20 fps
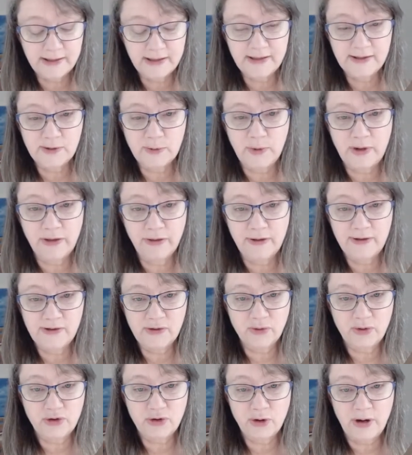is with this
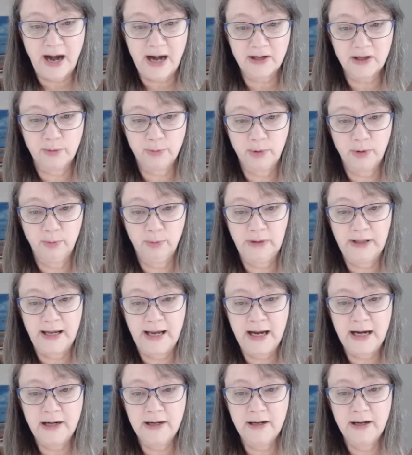retractable
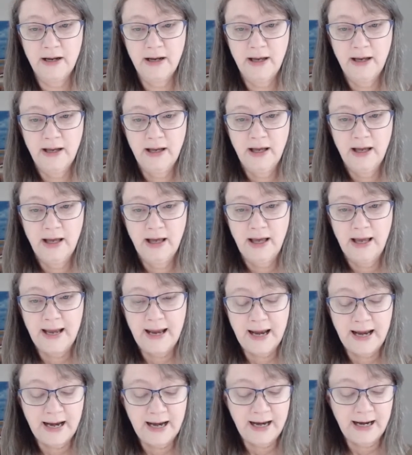blade.
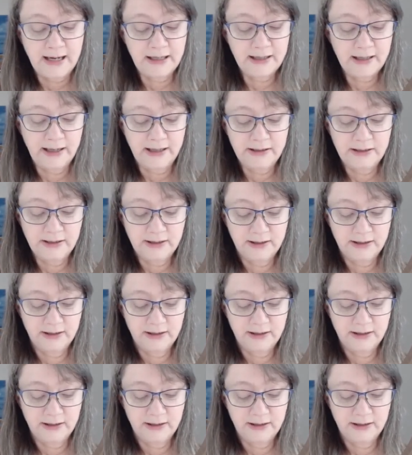And